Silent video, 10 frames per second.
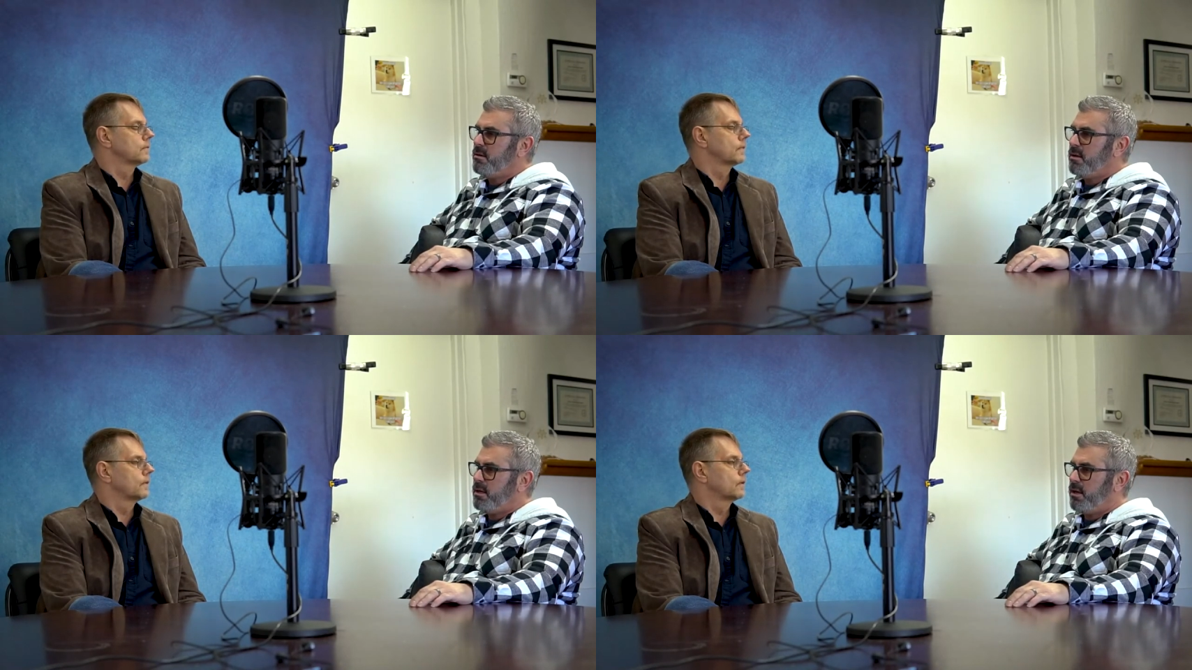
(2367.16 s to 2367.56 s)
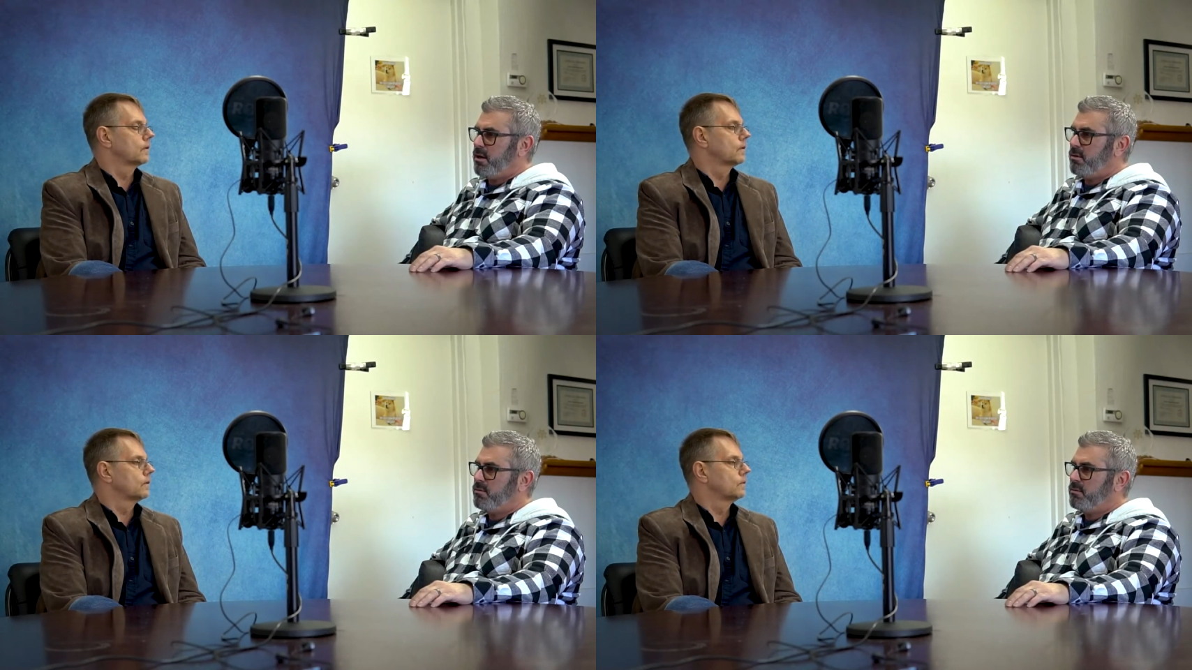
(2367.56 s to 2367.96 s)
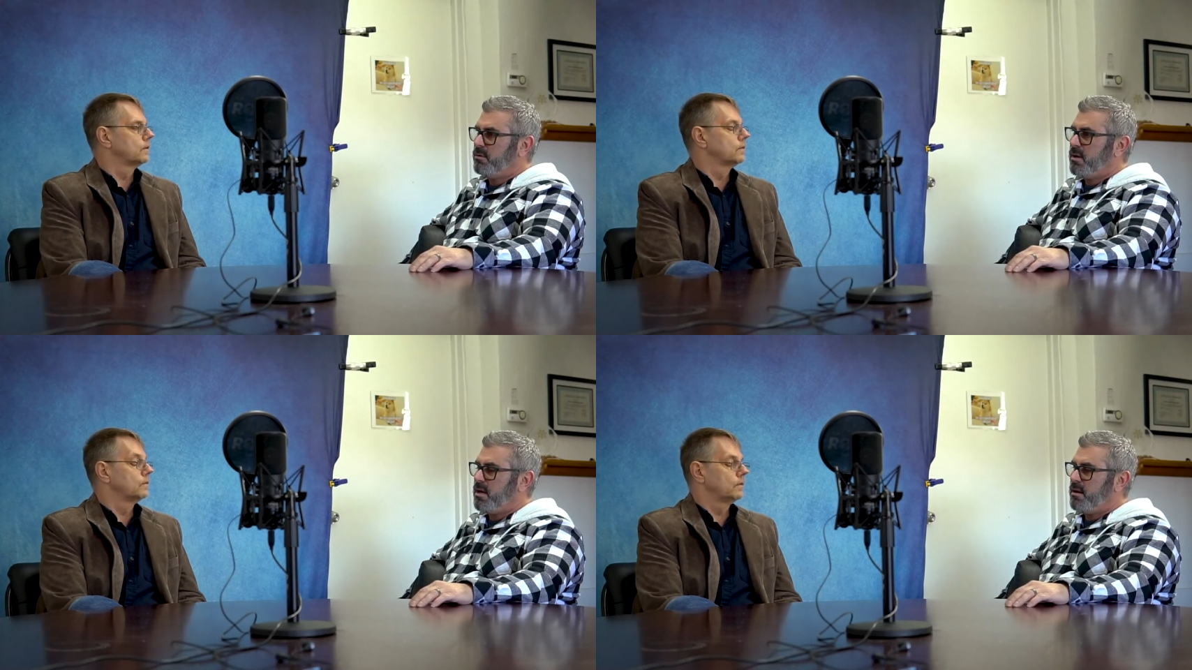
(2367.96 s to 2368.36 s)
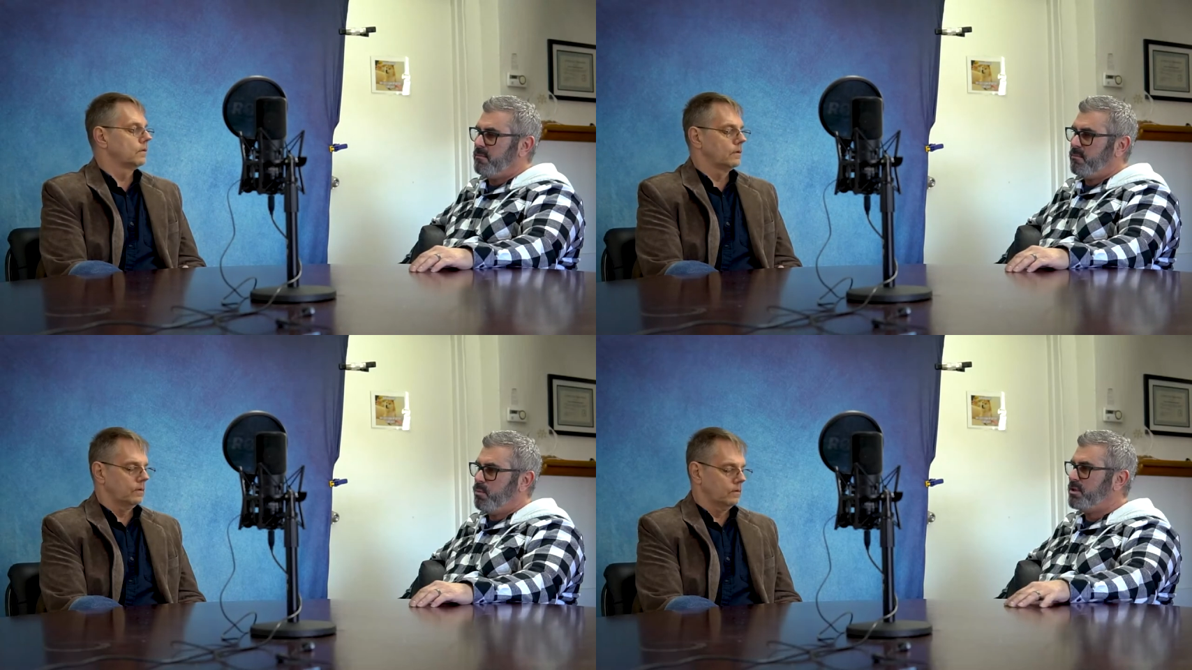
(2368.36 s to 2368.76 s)
Speaker 1: you know?
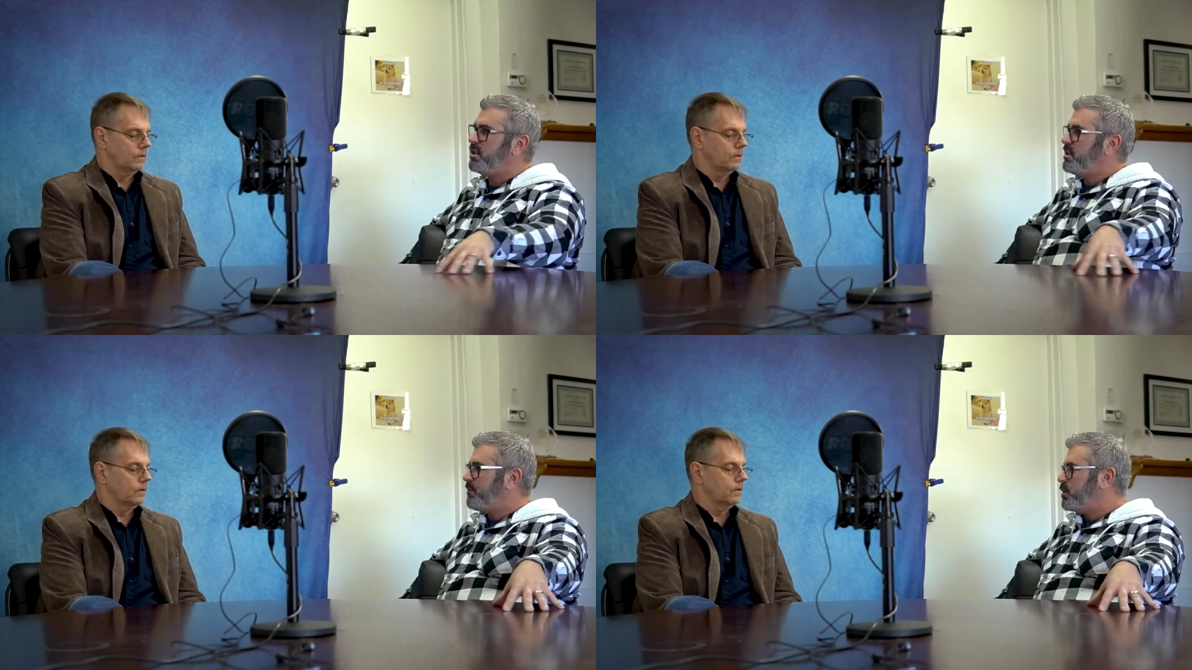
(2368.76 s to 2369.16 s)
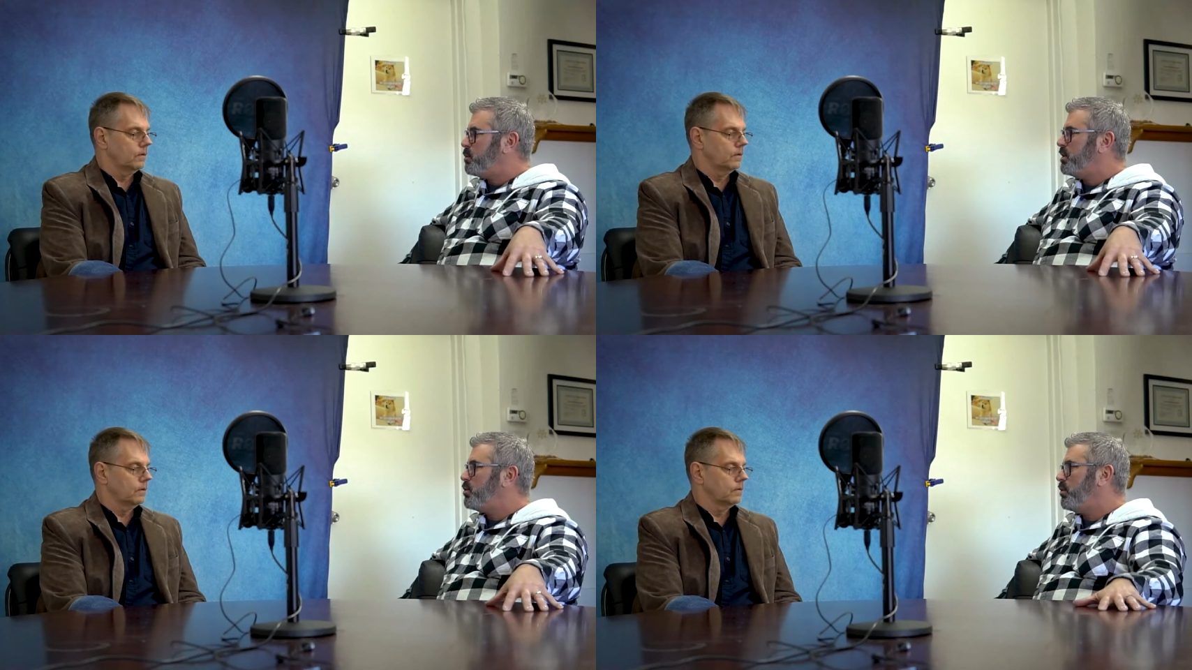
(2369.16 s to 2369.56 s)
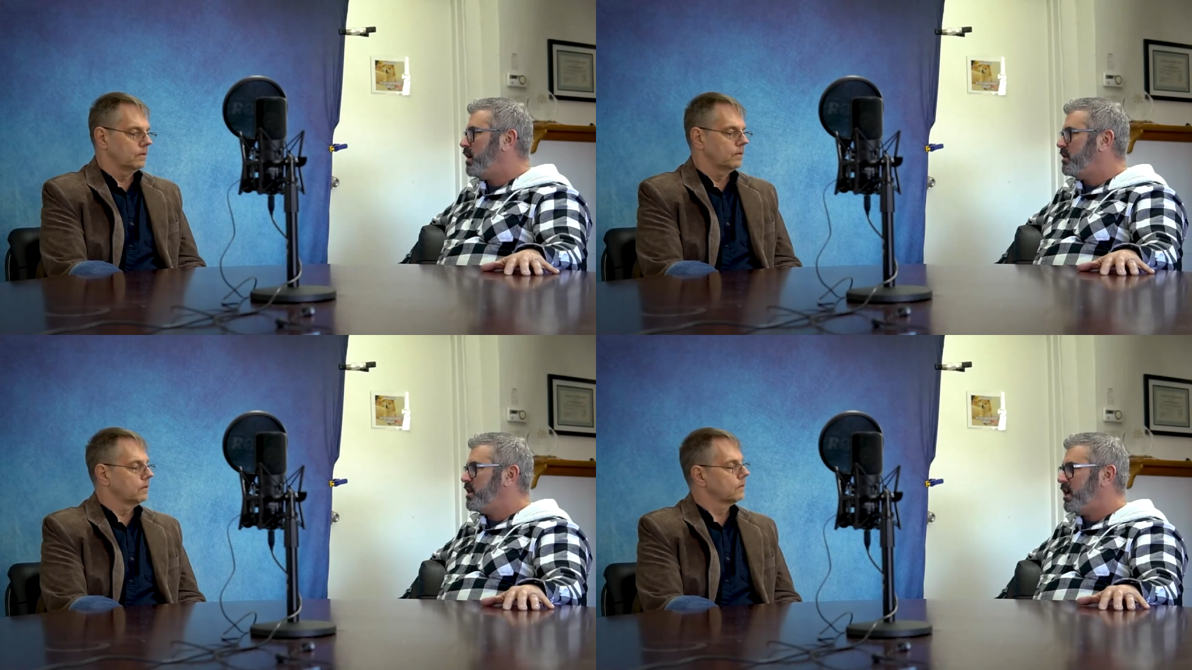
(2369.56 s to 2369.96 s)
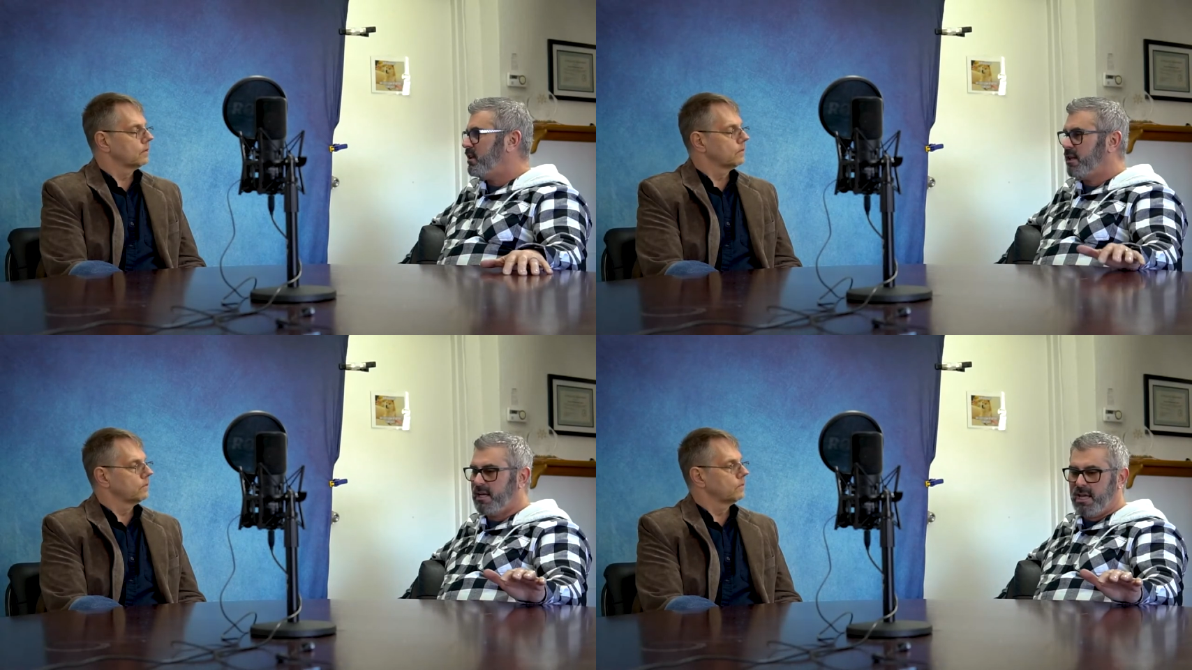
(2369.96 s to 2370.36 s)
Um, what's the difference between,
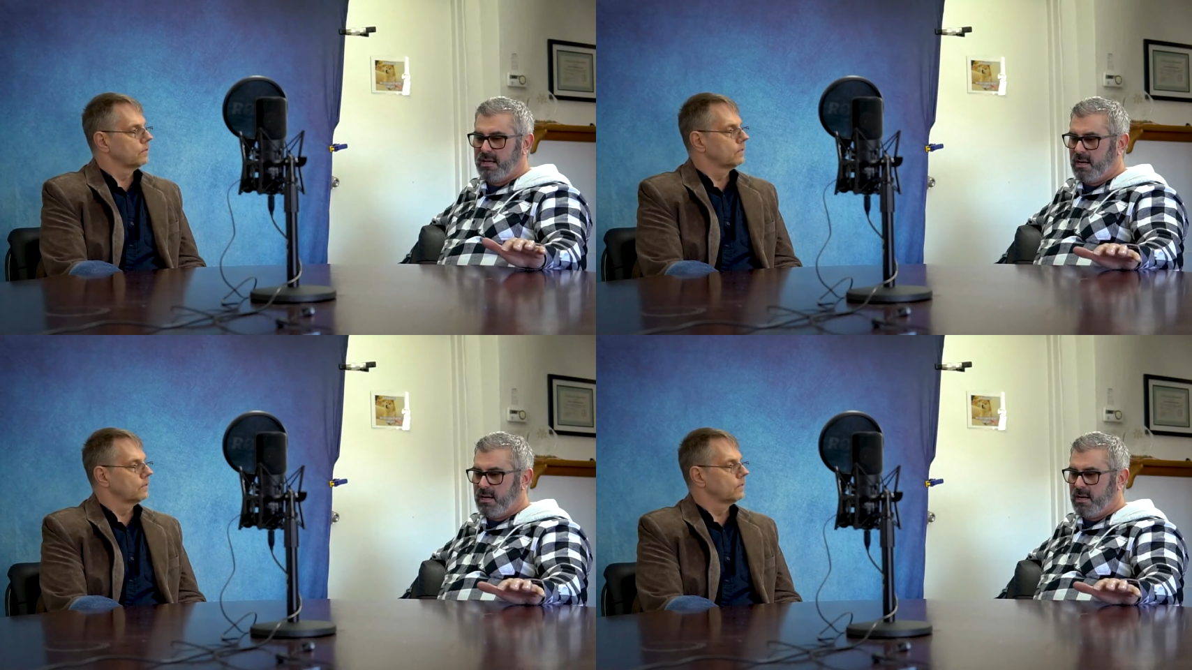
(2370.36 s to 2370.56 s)
say, like a,